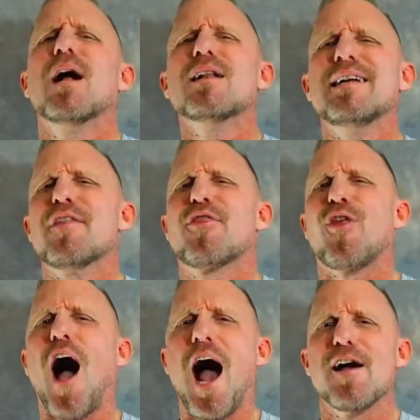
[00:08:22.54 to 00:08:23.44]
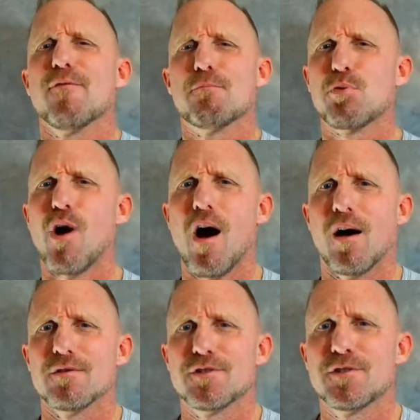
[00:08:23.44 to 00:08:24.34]
belly and thigh of
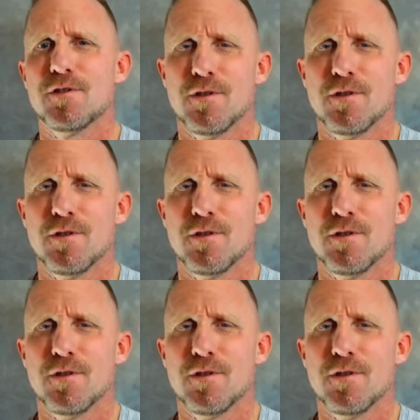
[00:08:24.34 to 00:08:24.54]
bronze,